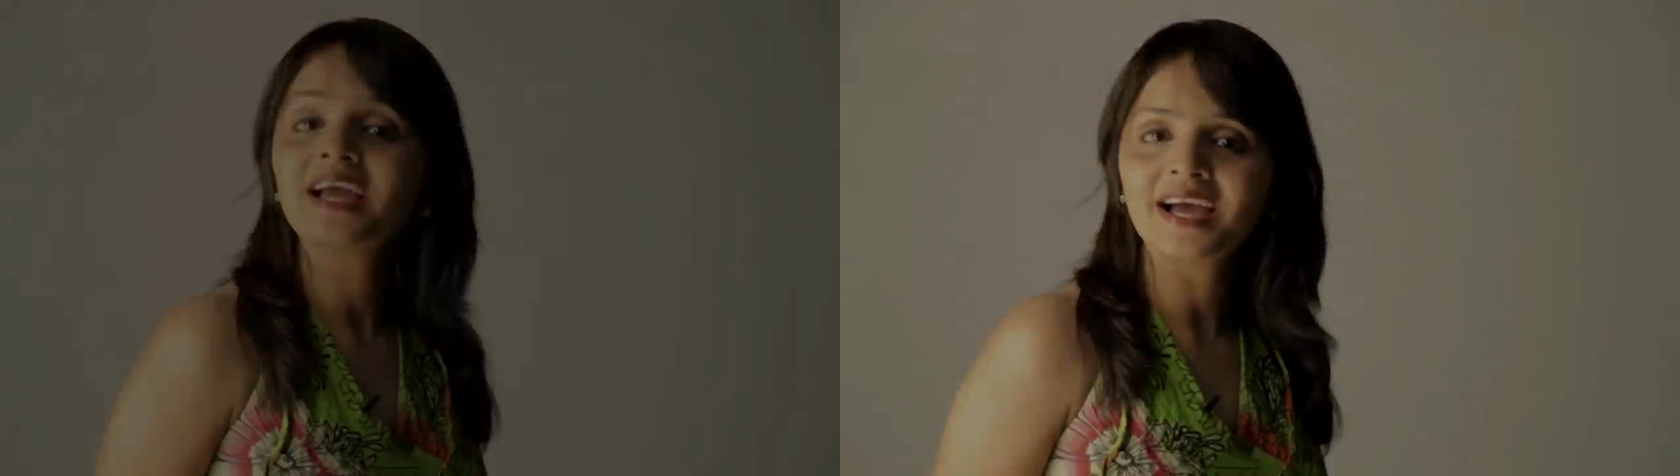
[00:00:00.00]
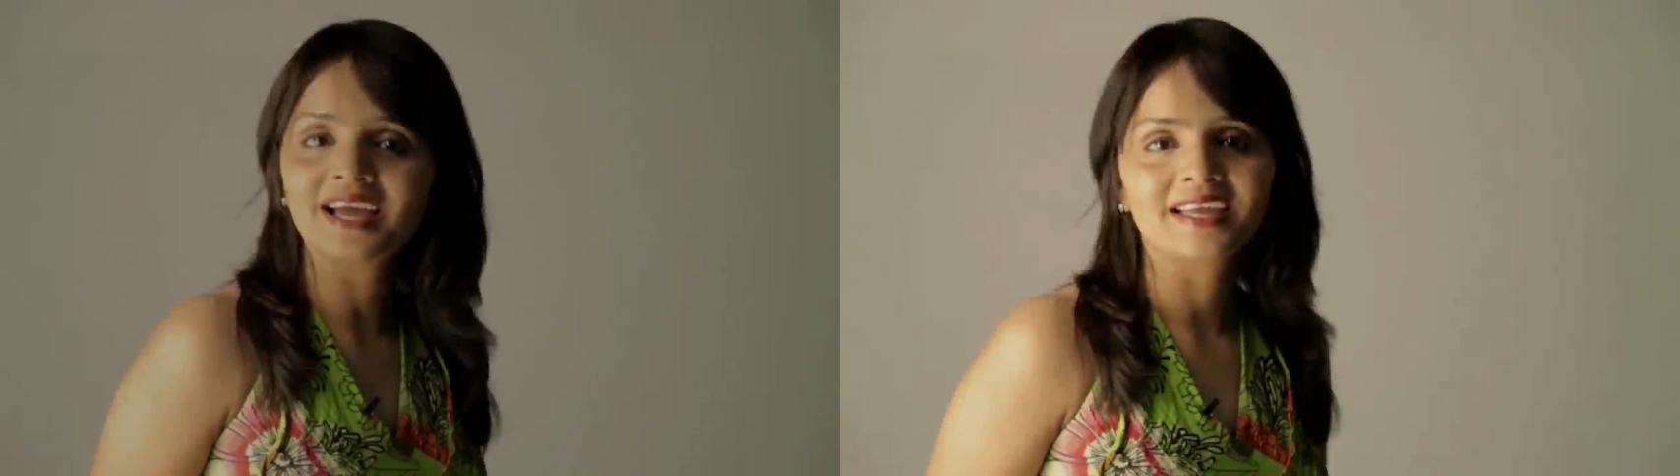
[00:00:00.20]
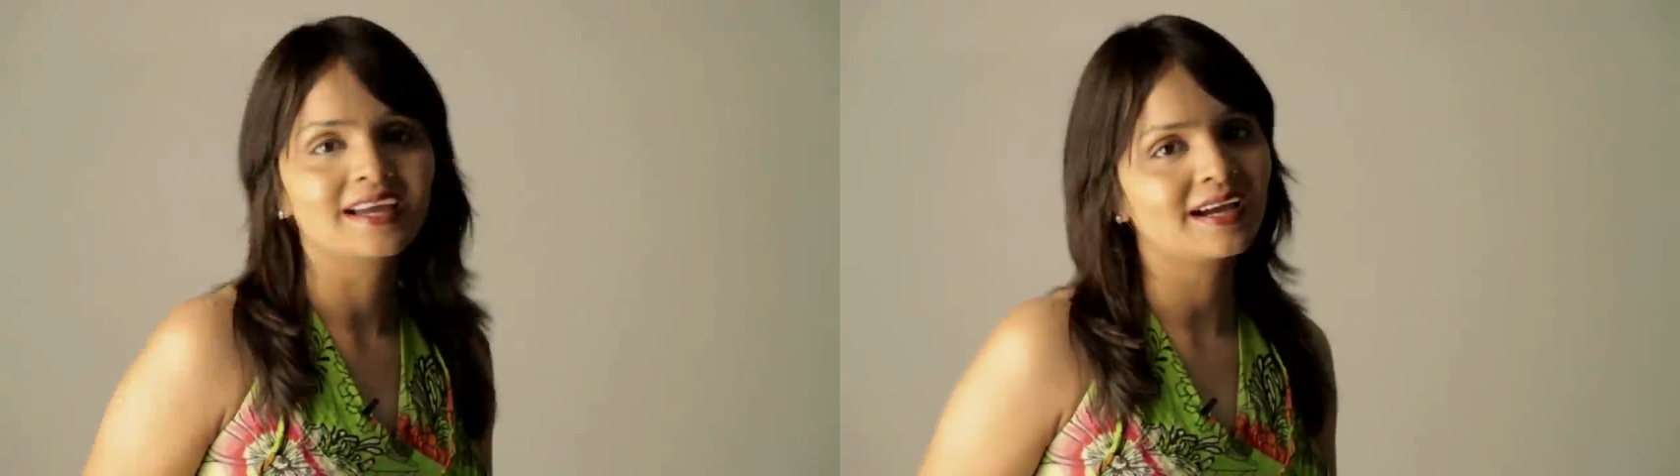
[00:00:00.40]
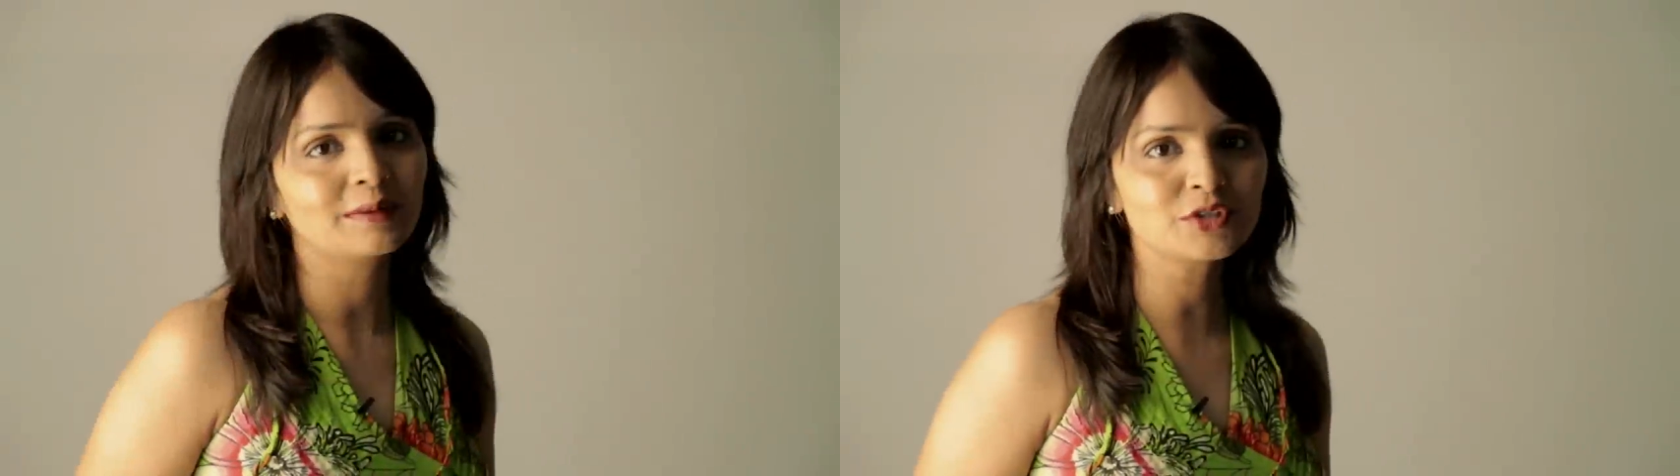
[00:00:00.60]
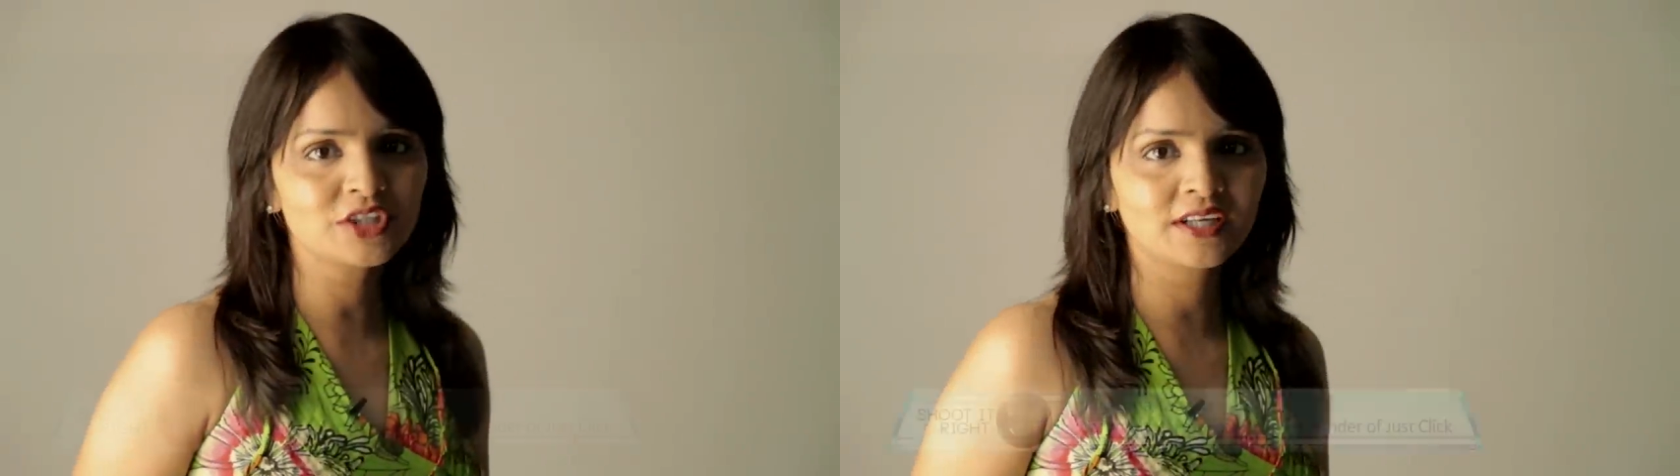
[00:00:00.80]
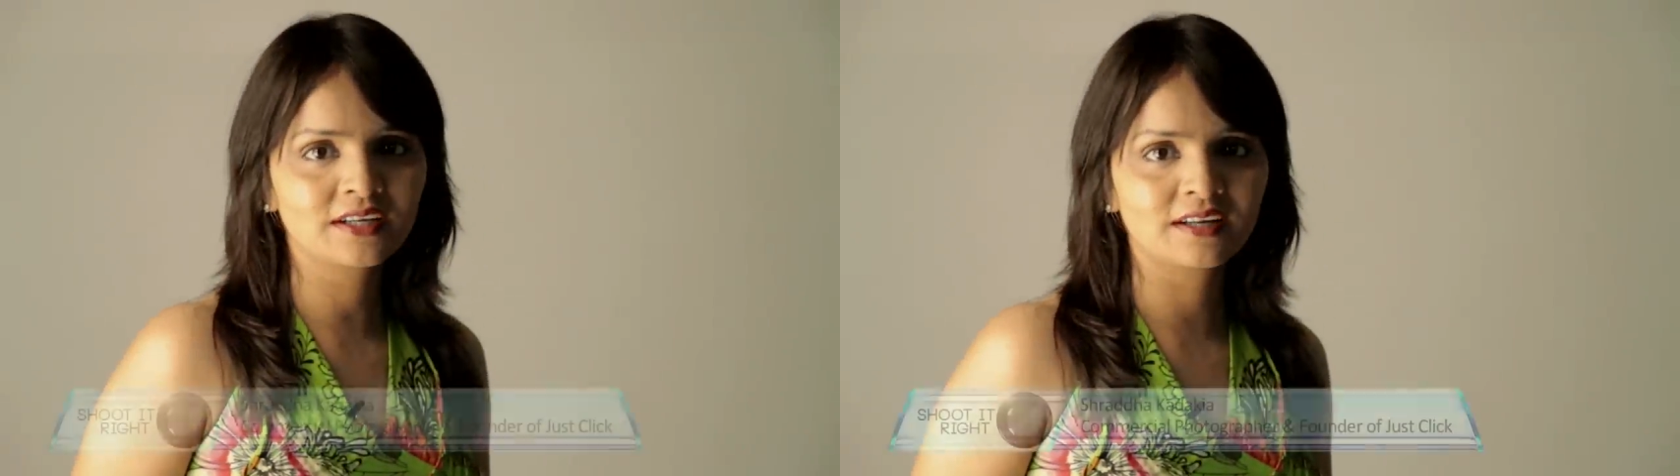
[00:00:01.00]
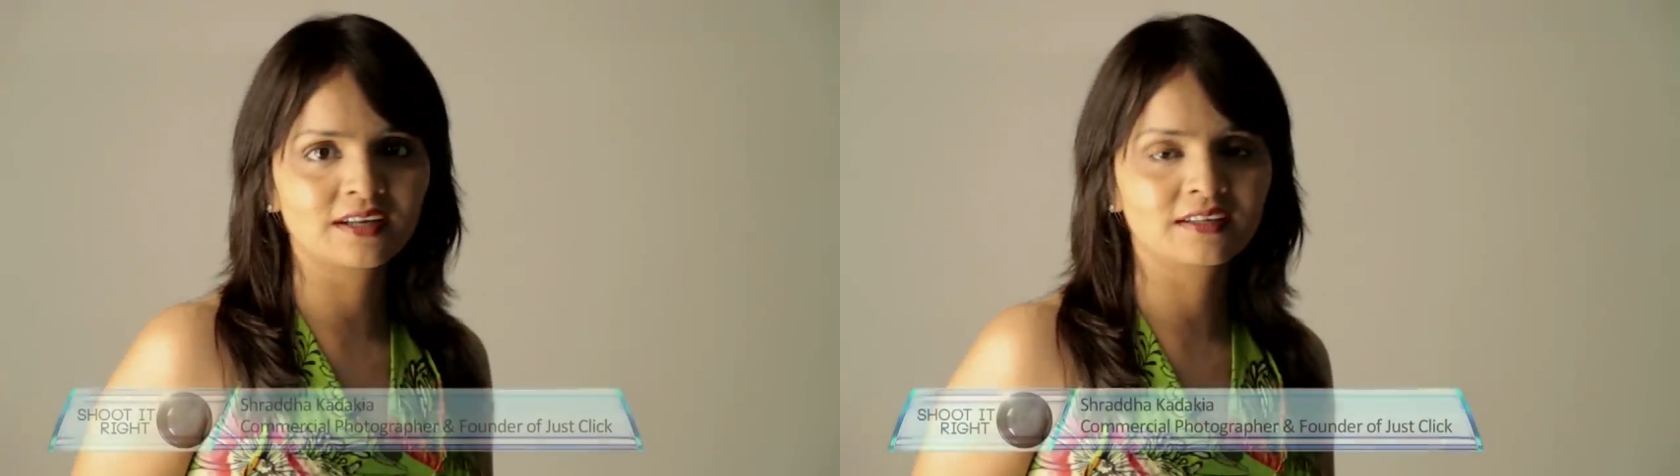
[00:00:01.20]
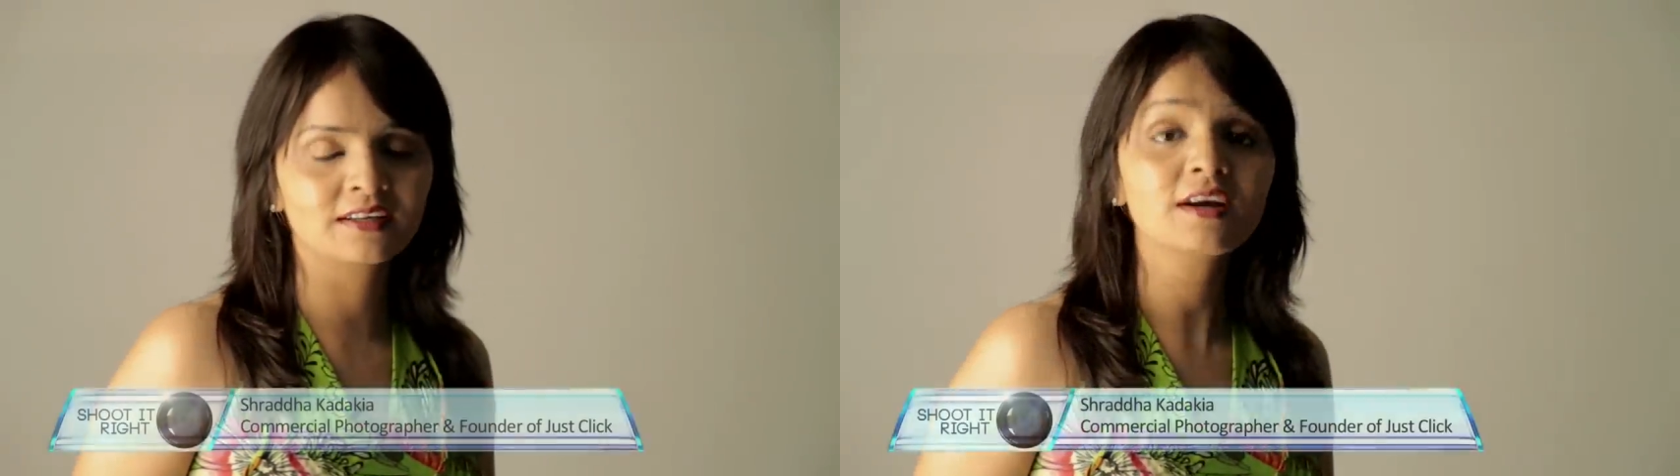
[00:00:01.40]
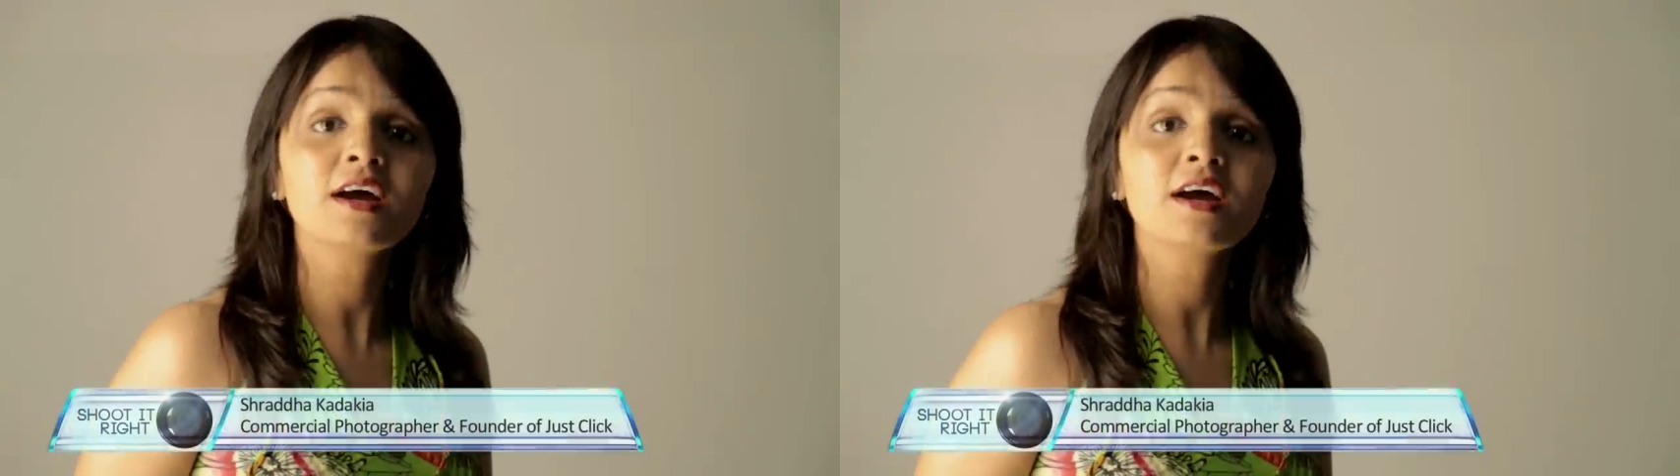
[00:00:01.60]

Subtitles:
Hi, I am Shraddha Kadakia,